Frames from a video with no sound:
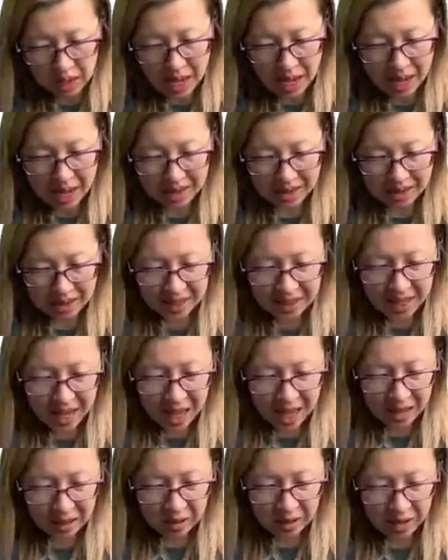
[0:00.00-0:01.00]
uh, the
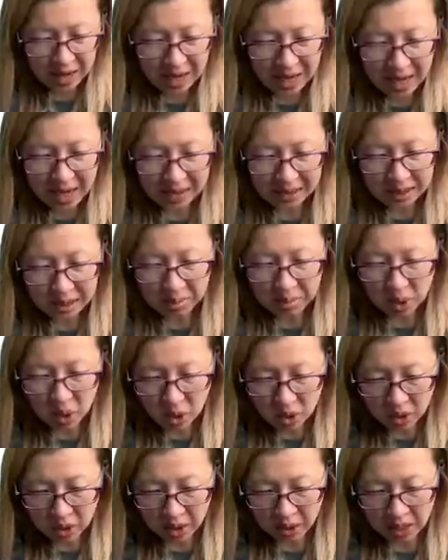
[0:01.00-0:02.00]
Candler and Hedley
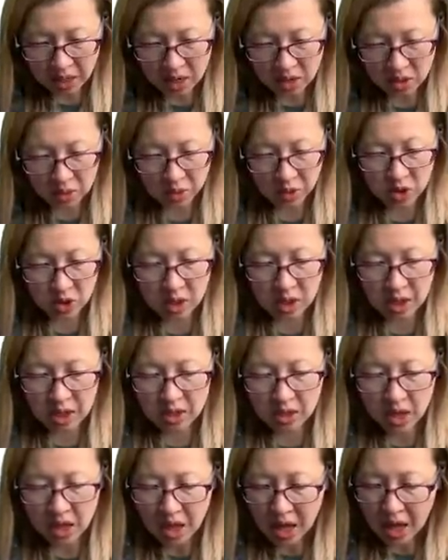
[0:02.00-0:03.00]
Byrne case, which
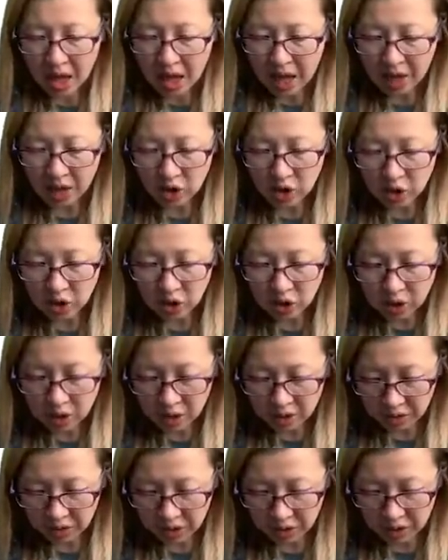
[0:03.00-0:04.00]
says a duty
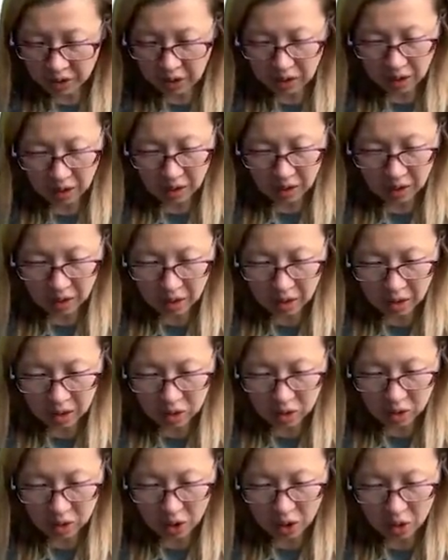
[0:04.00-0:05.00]
of care
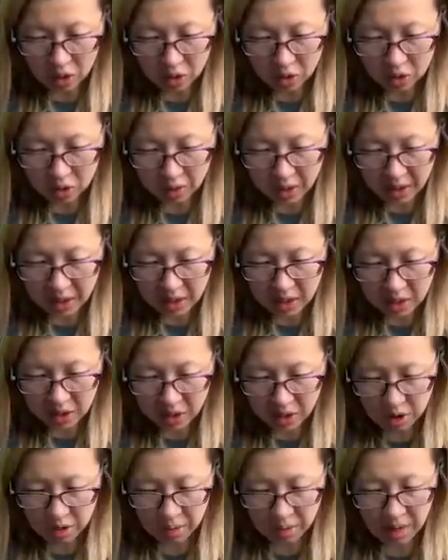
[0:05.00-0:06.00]
is owed to any
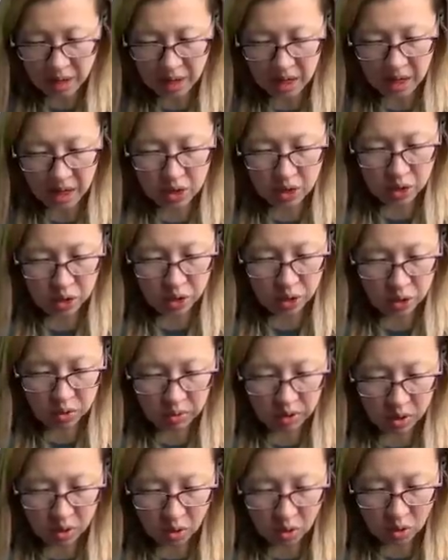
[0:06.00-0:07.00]
third party to whom
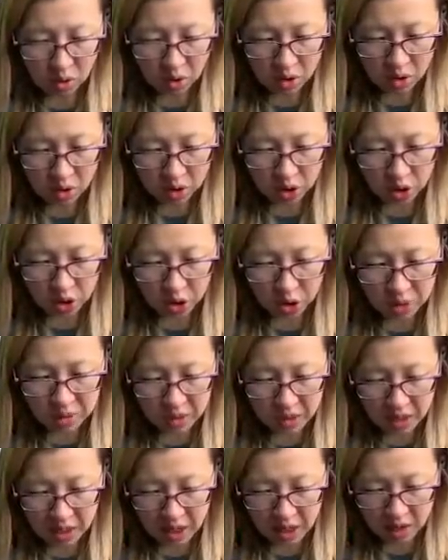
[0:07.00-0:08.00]
the auditor shows
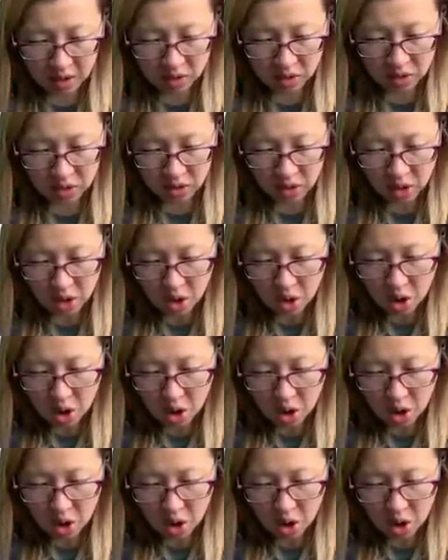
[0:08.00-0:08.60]
accounts